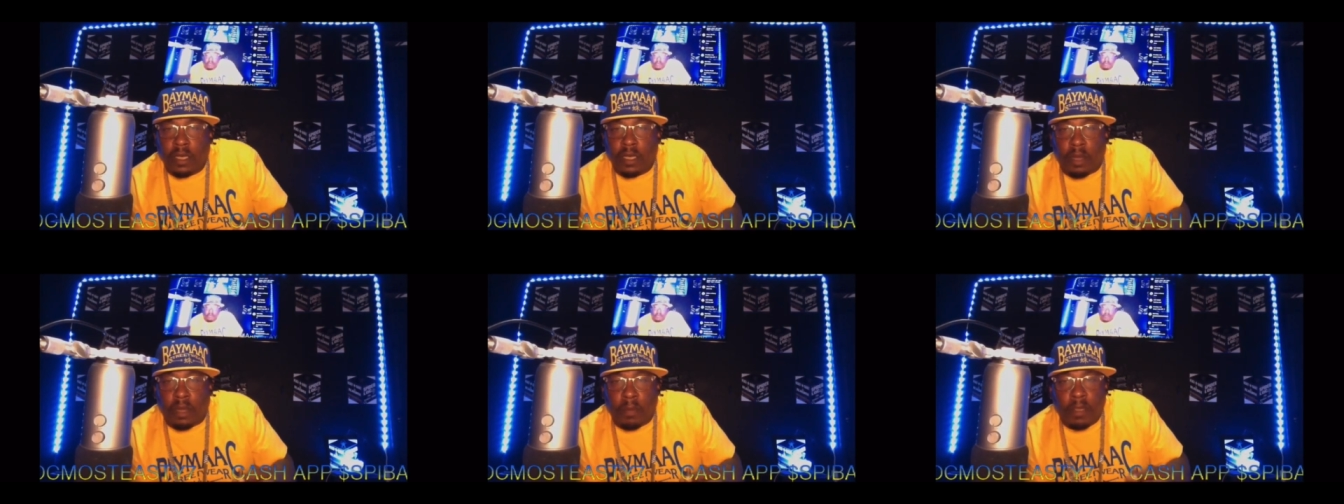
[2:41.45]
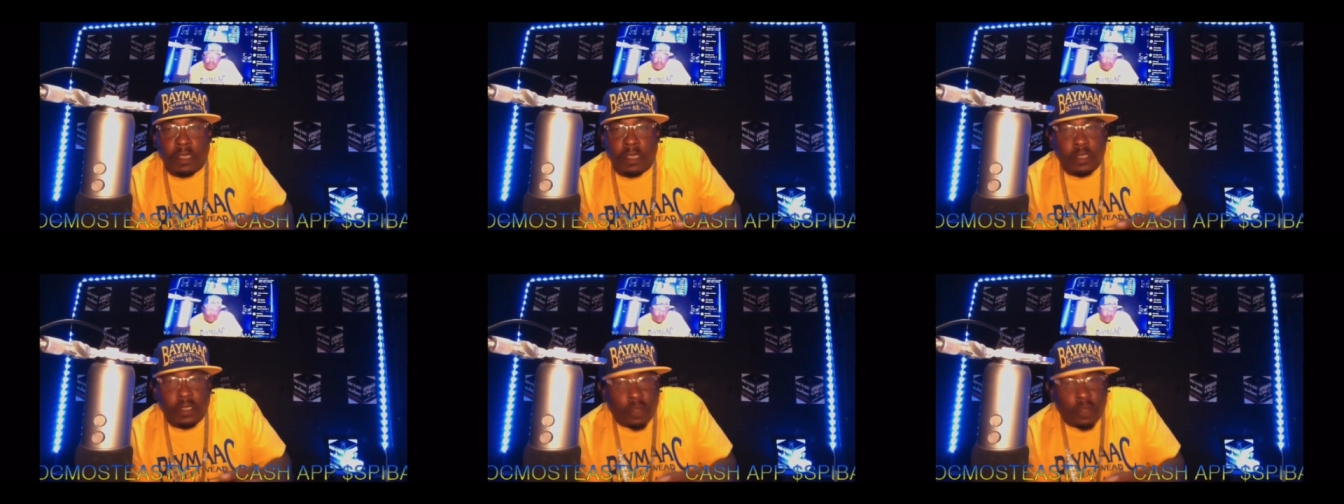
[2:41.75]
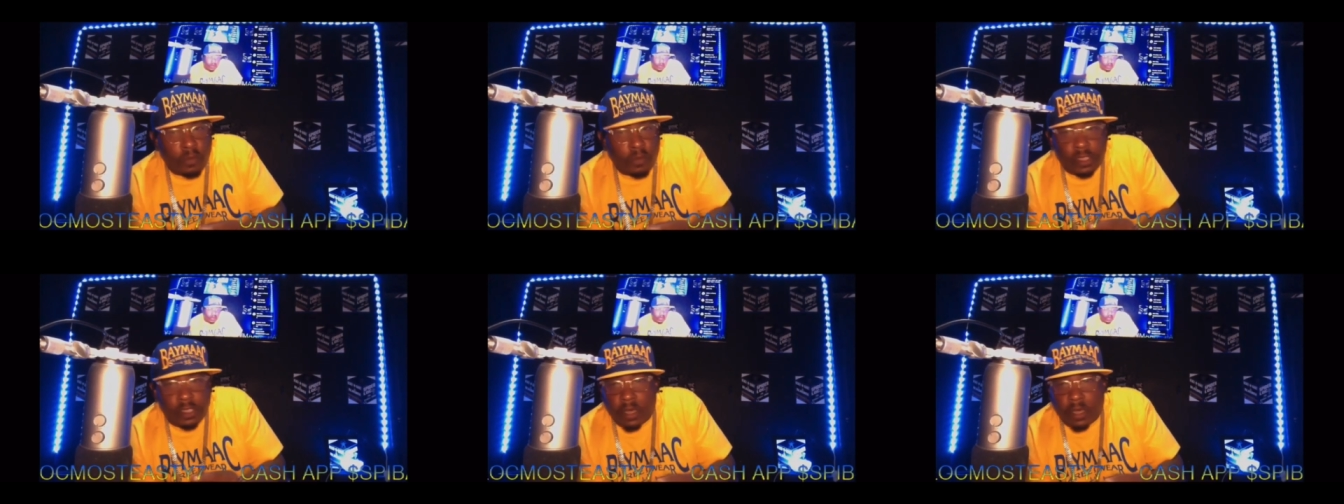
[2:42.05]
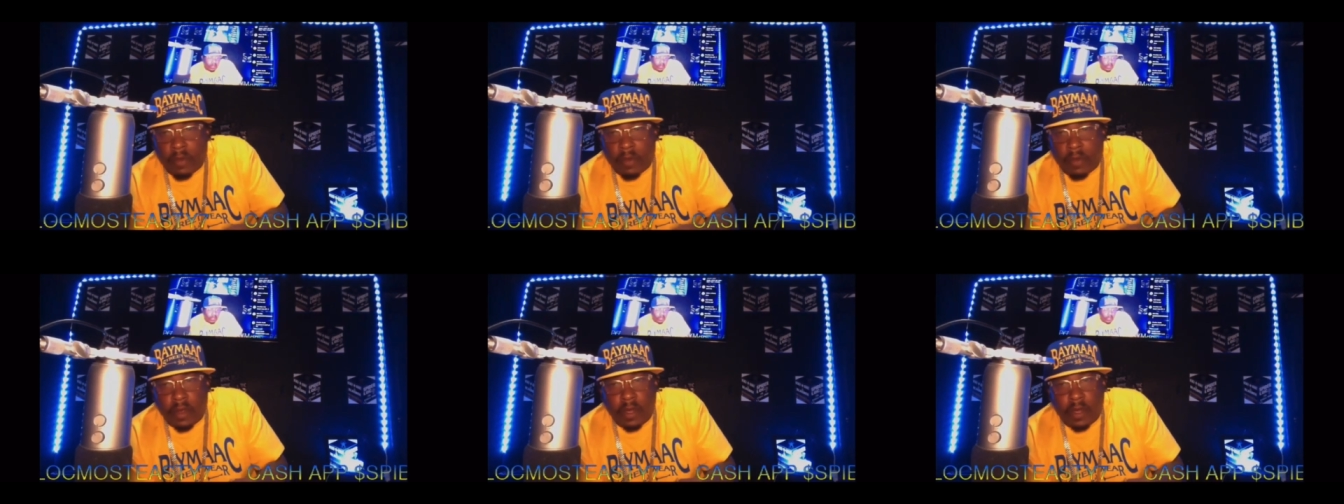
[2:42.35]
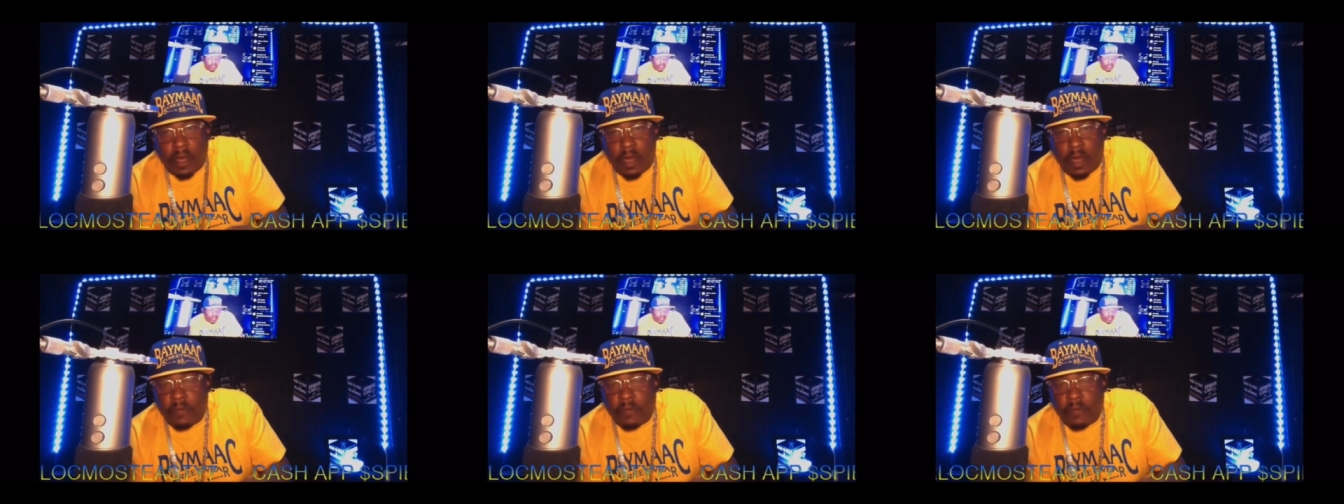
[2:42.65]
I mean, it's gonna be scary
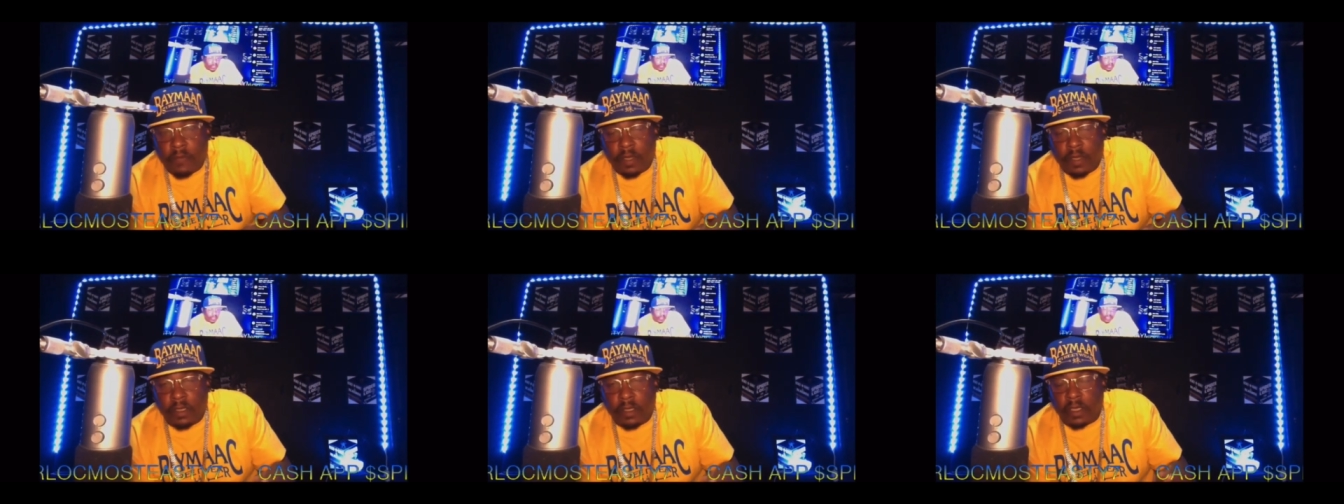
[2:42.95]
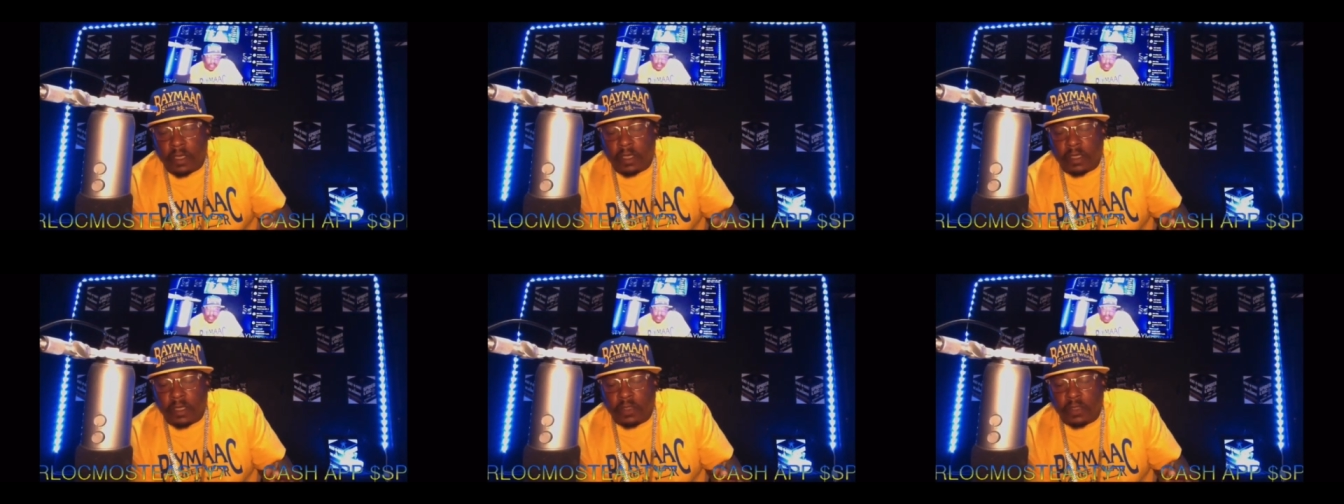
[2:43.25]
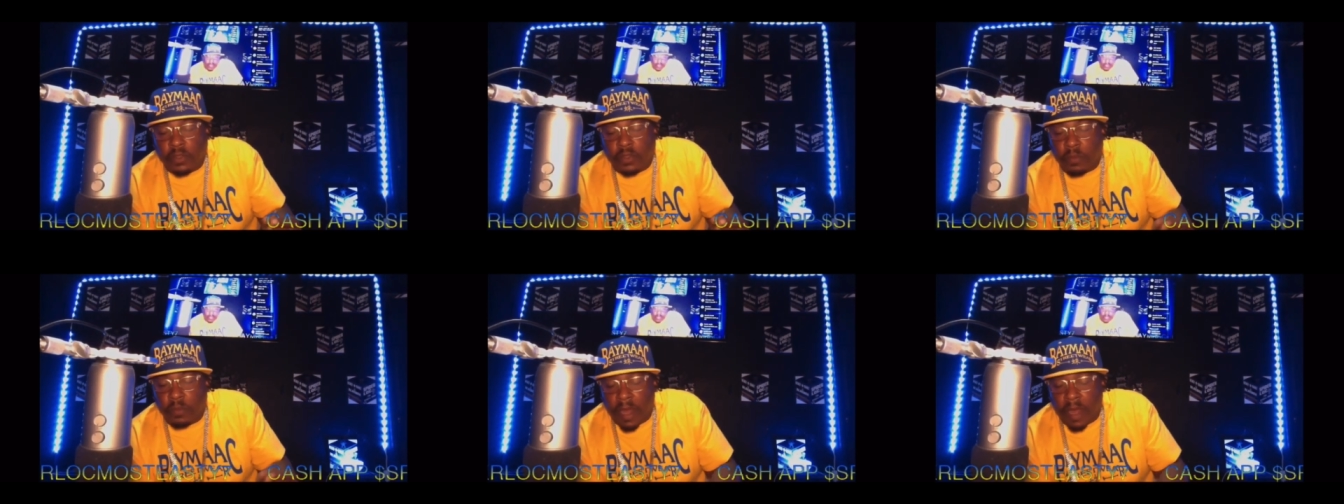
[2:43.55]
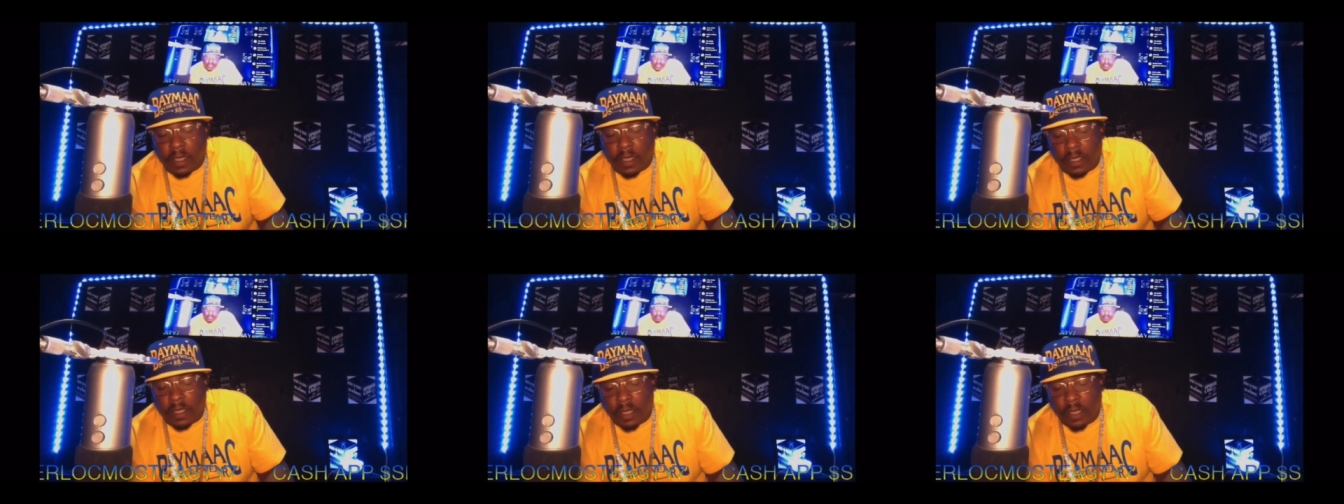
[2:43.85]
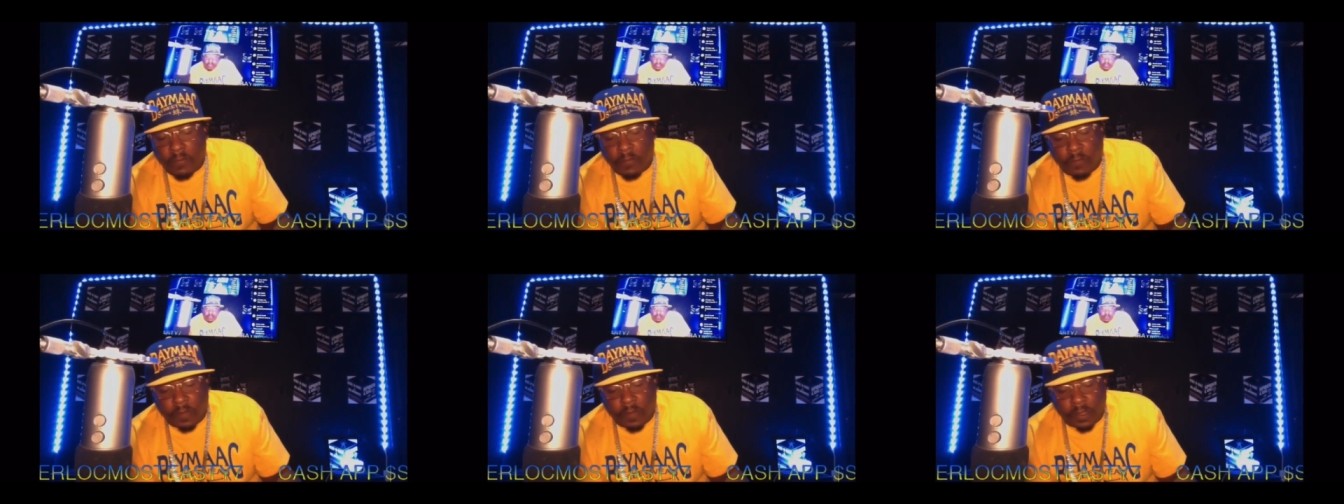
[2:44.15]
enough and, and traumatic
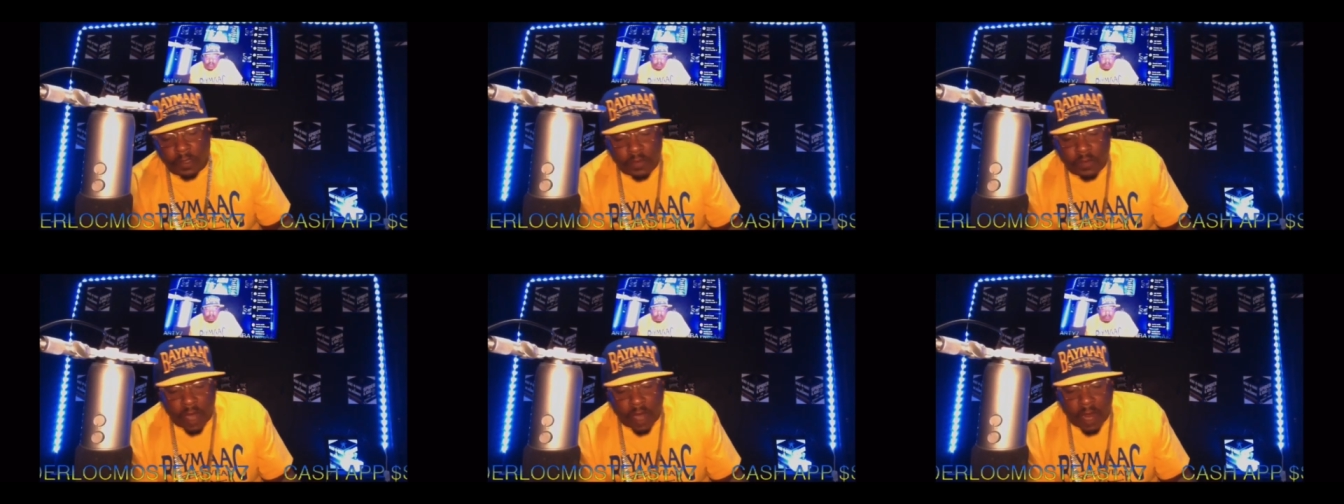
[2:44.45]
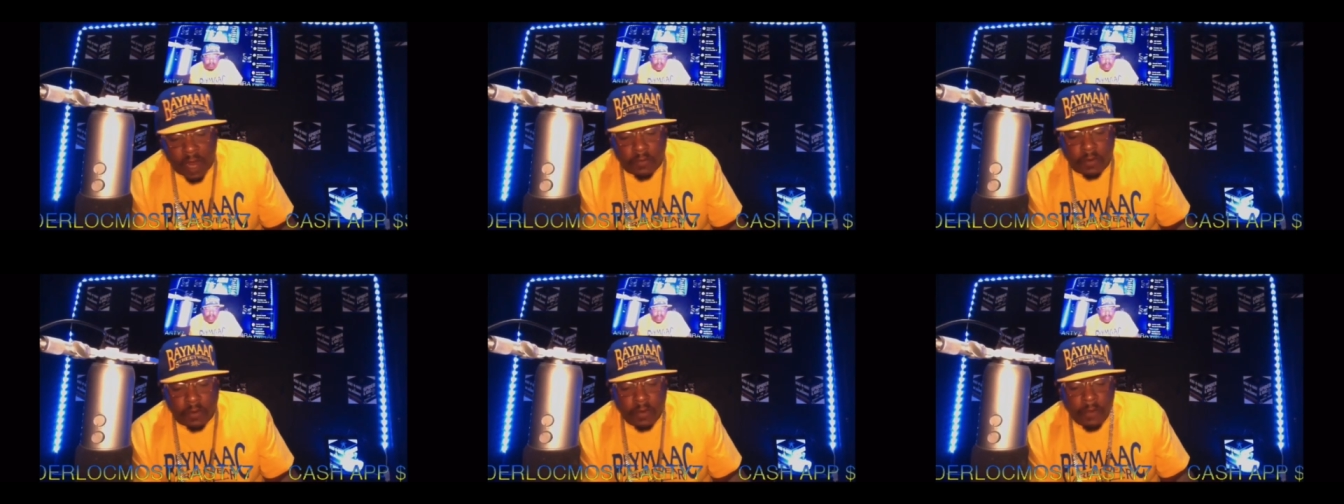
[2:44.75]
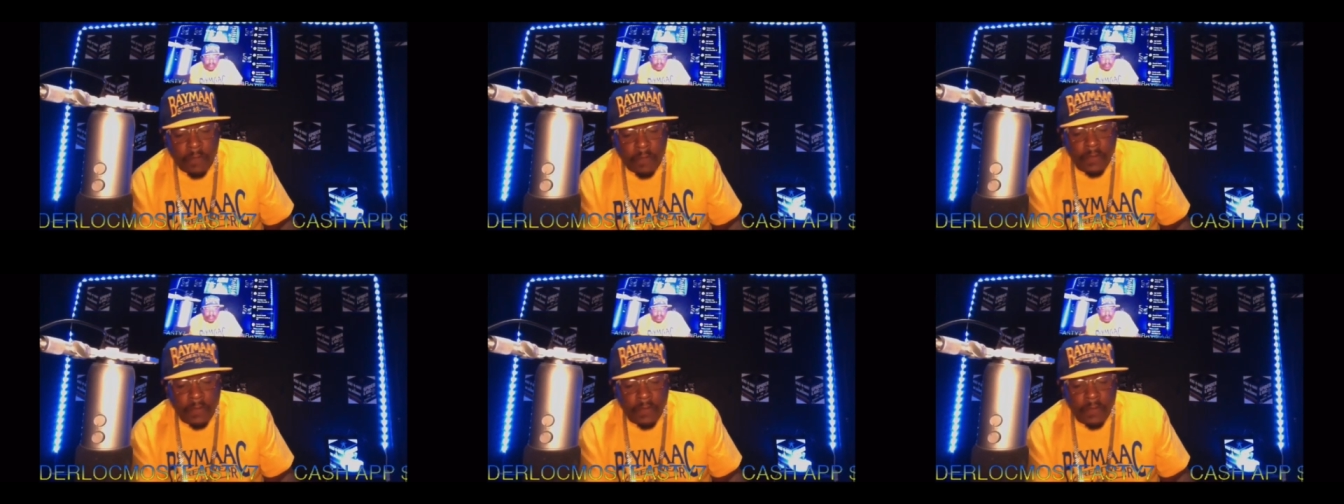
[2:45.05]
enough for the driver,